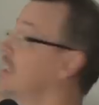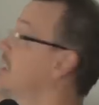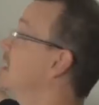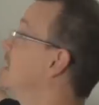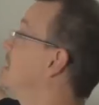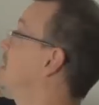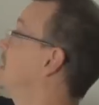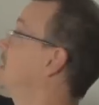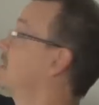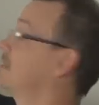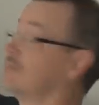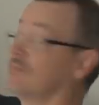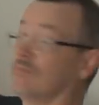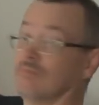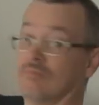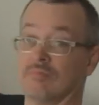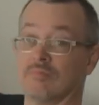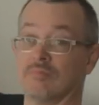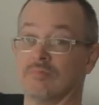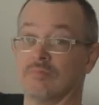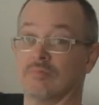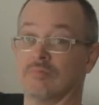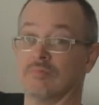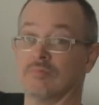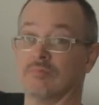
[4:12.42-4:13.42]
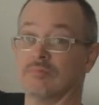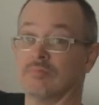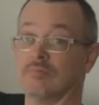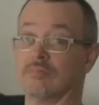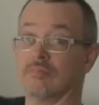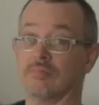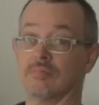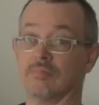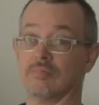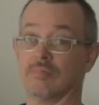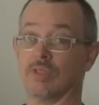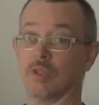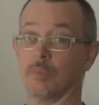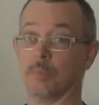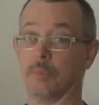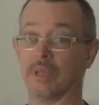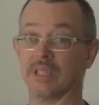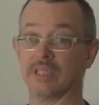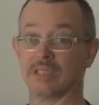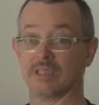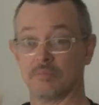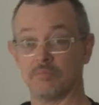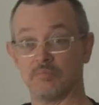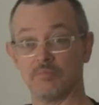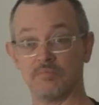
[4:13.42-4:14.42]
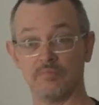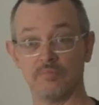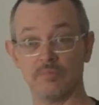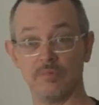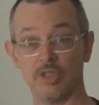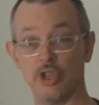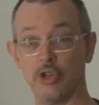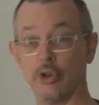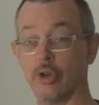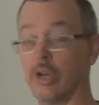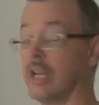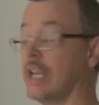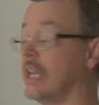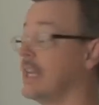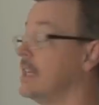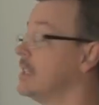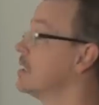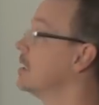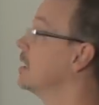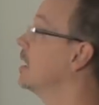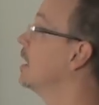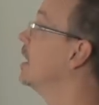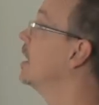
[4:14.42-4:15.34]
of this, to piss, urinate.